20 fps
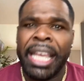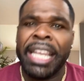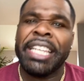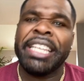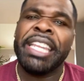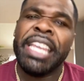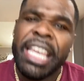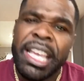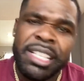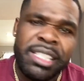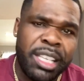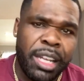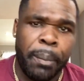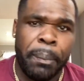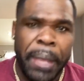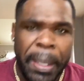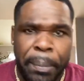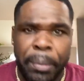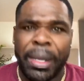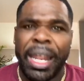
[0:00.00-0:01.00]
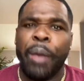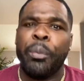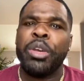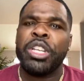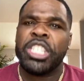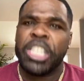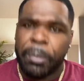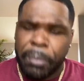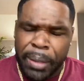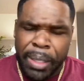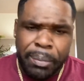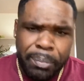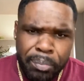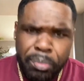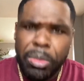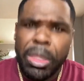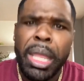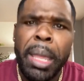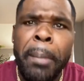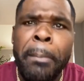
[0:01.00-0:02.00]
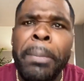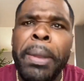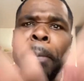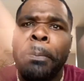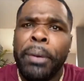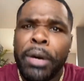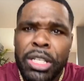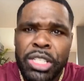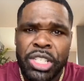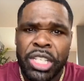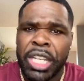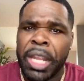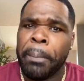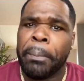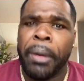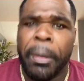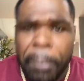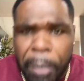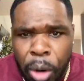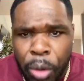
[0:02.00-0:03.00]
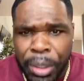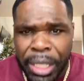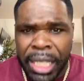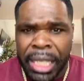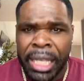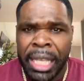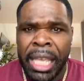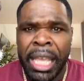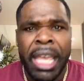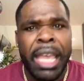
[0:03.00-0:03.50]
These are the people that we should be pushing and promoting